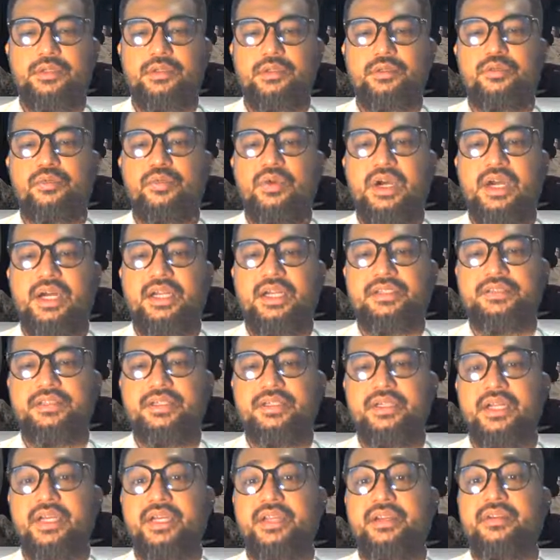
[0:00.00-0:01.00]

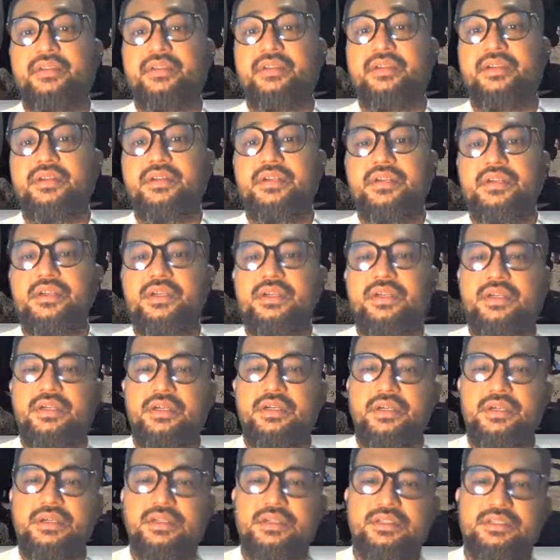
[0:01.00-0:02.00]

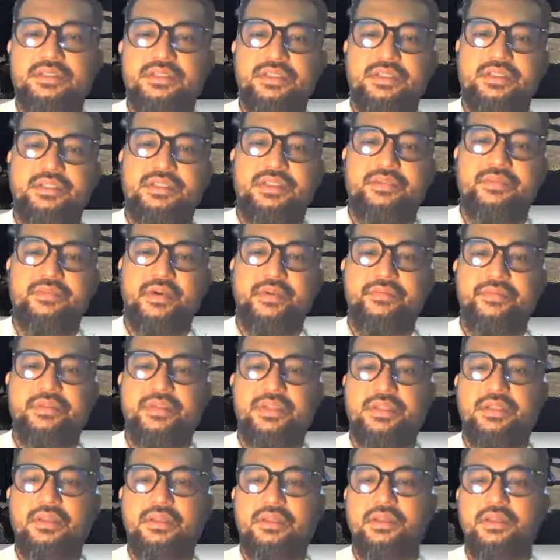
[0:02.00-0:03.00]

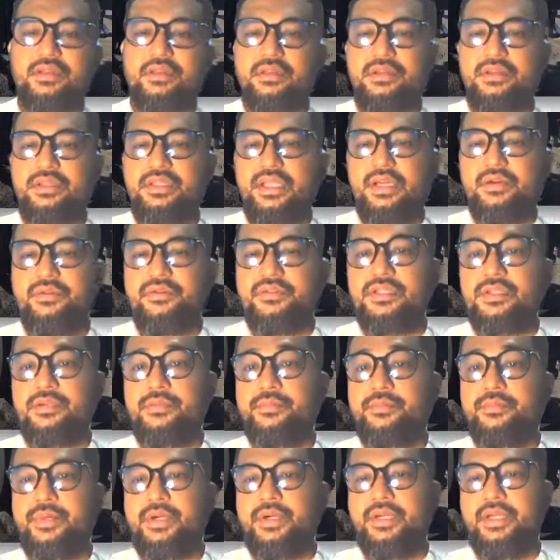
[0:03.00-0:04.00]

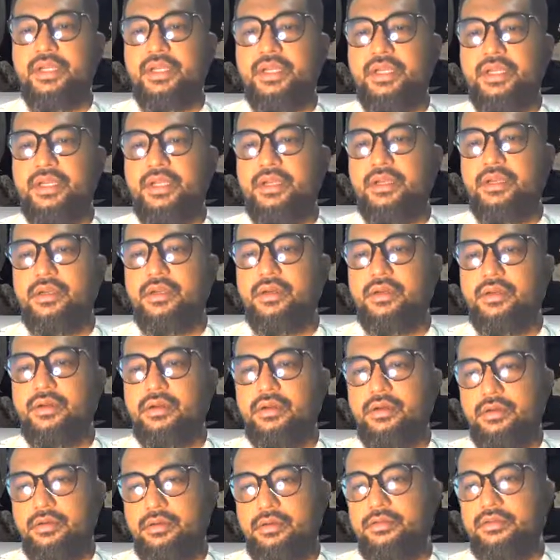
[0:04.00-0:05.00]
235,000 per day,
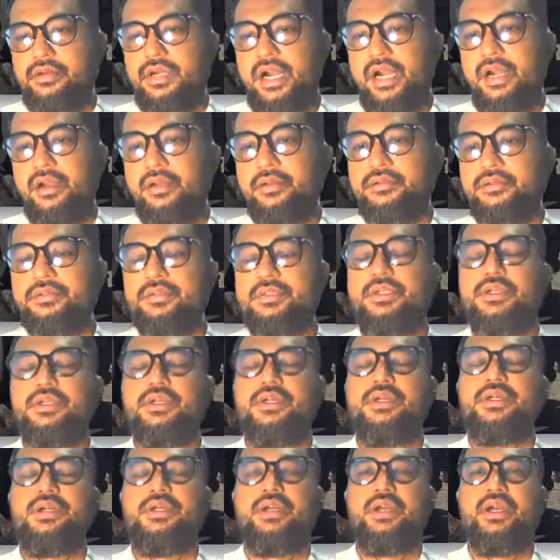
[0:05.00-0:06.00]
or around
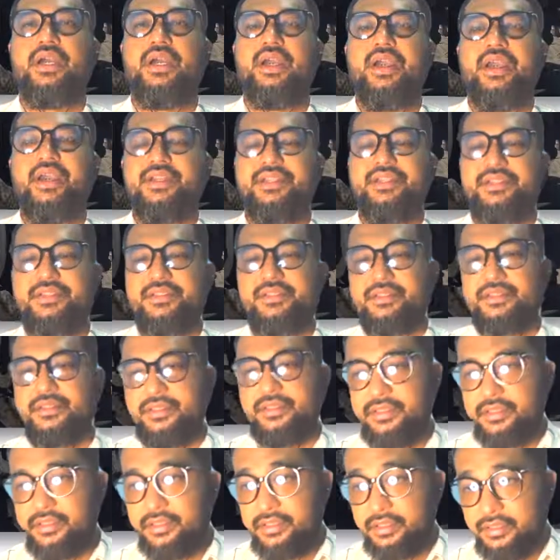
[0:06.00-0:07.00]

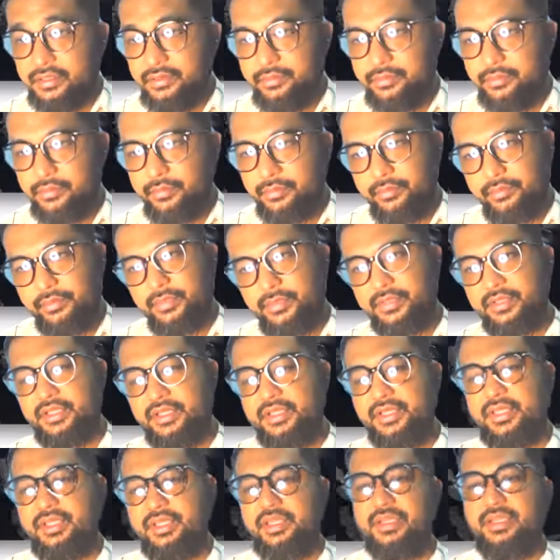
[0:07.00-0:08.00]

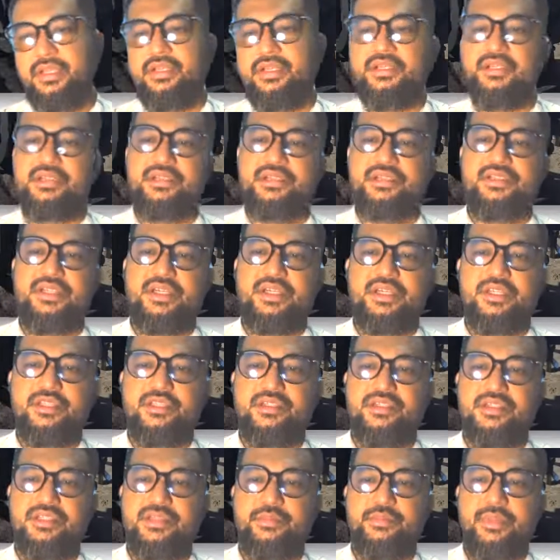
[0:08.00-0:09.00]

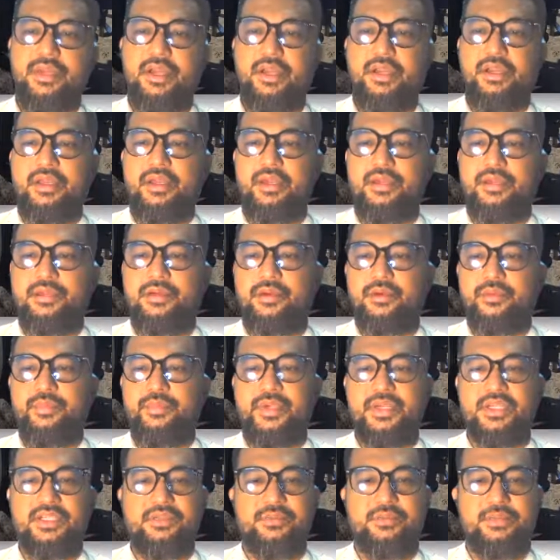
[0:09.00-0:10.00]
86 million
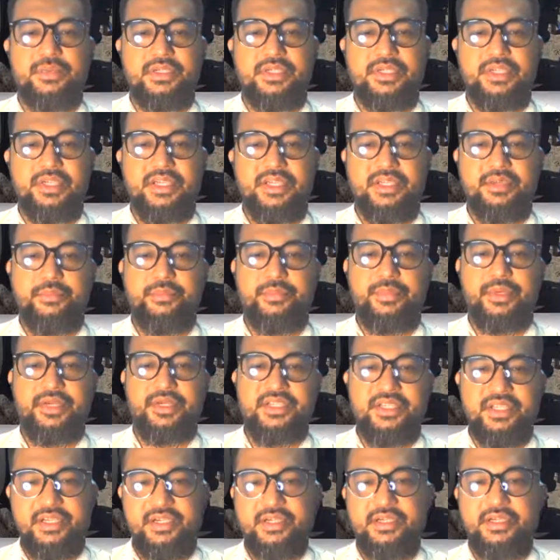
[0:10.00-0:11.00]
rupiah per
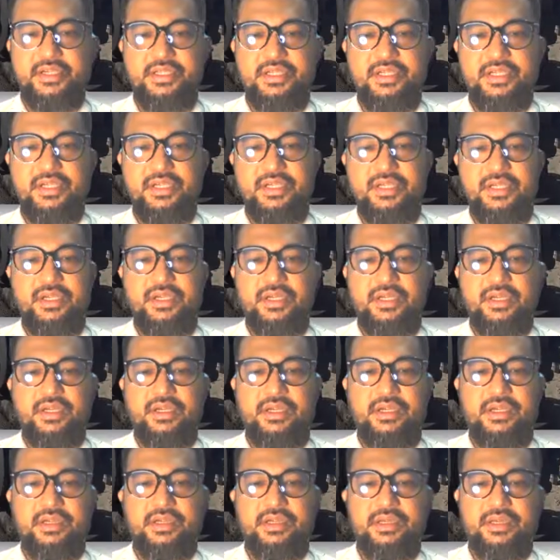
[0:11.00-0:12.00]
year.
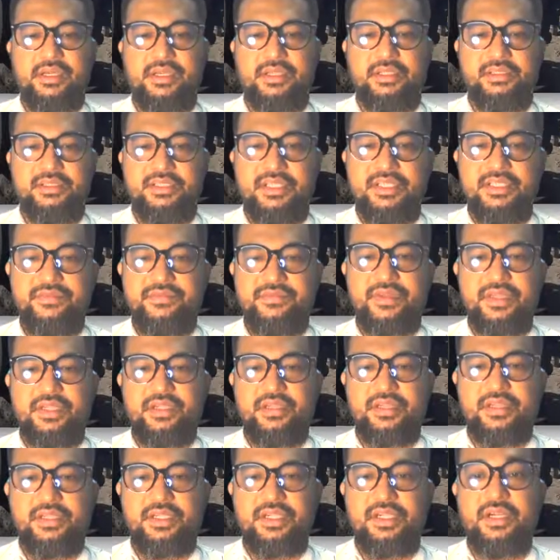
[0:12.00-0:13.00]
And this fee
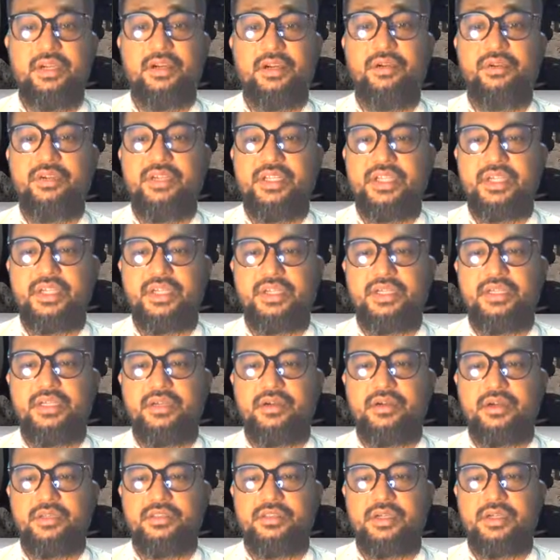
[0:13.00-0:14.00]
not including the
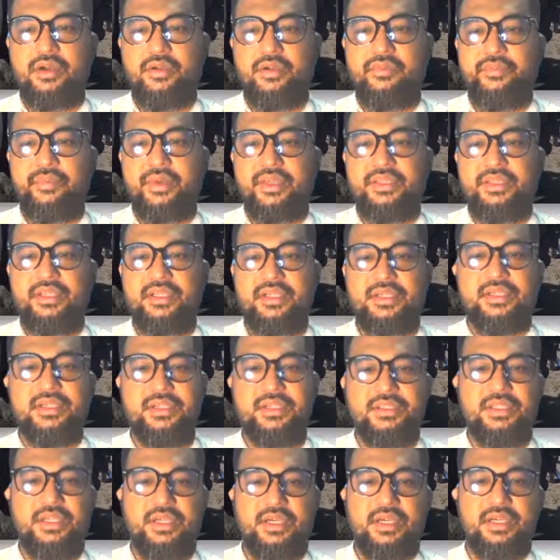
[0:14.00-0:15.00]
cost of
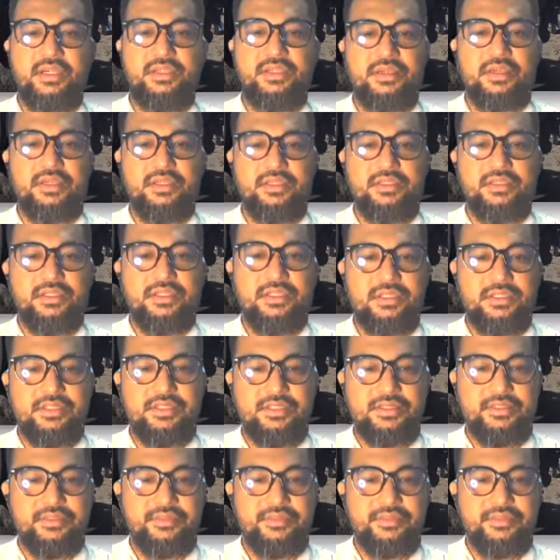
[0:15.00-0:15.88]
maintenance and the others.